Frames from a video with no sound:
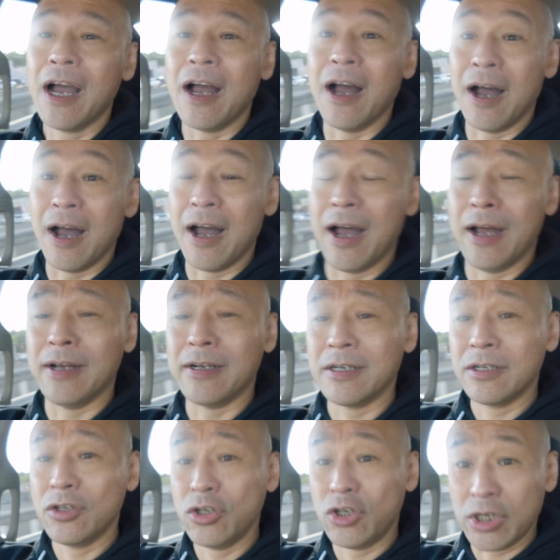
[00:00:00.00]
uh,
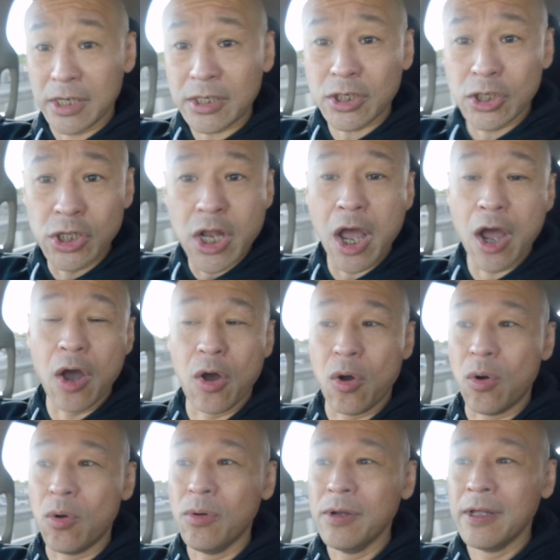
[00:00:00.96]
just
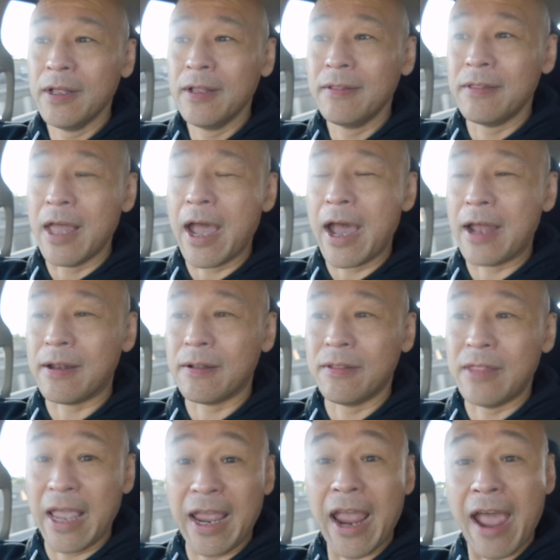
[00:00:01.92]
know that
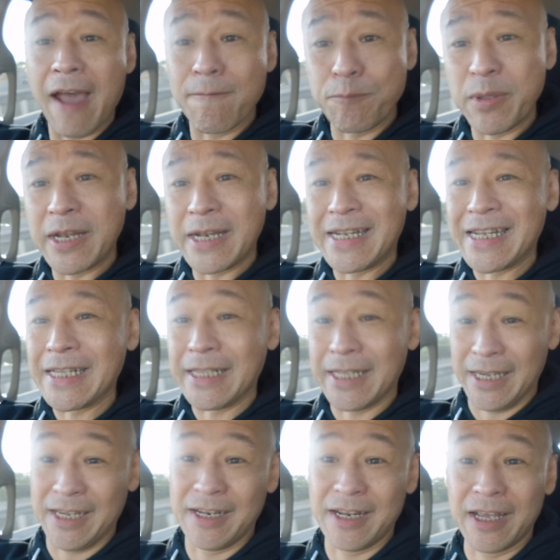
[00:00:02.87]
they have been
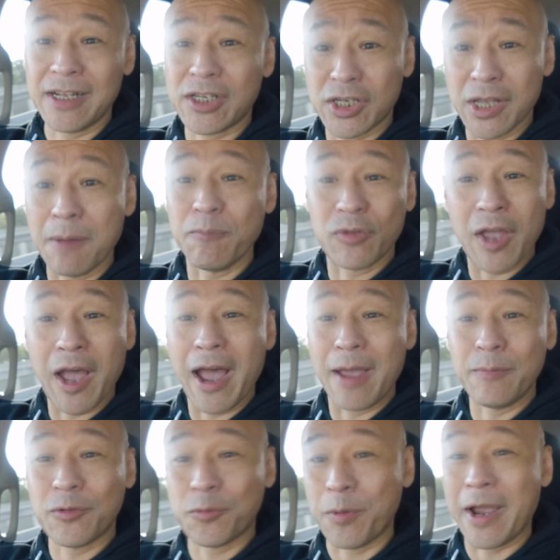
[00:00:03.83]
deleted
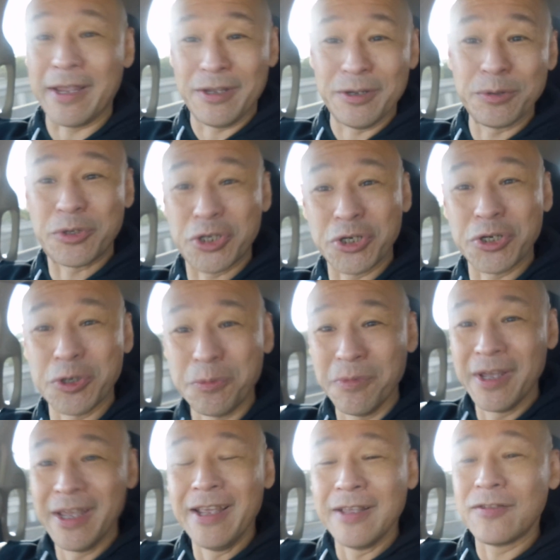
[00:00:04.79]
sometimes by YouTube.
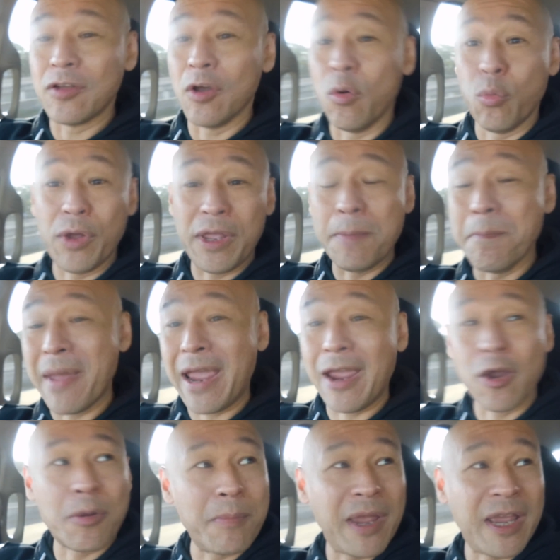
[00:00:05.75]
So we
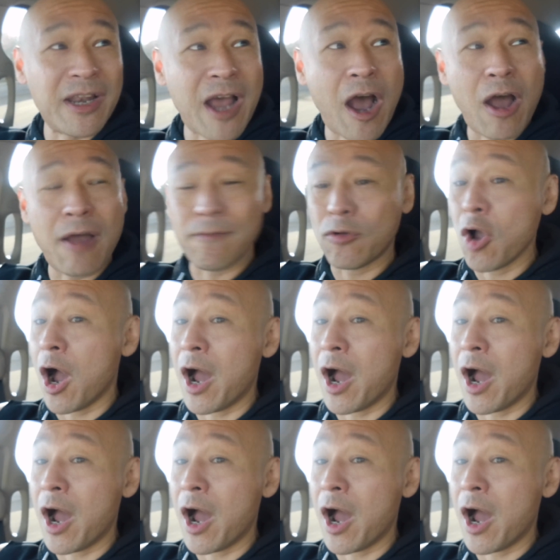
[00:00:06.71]
may or may not have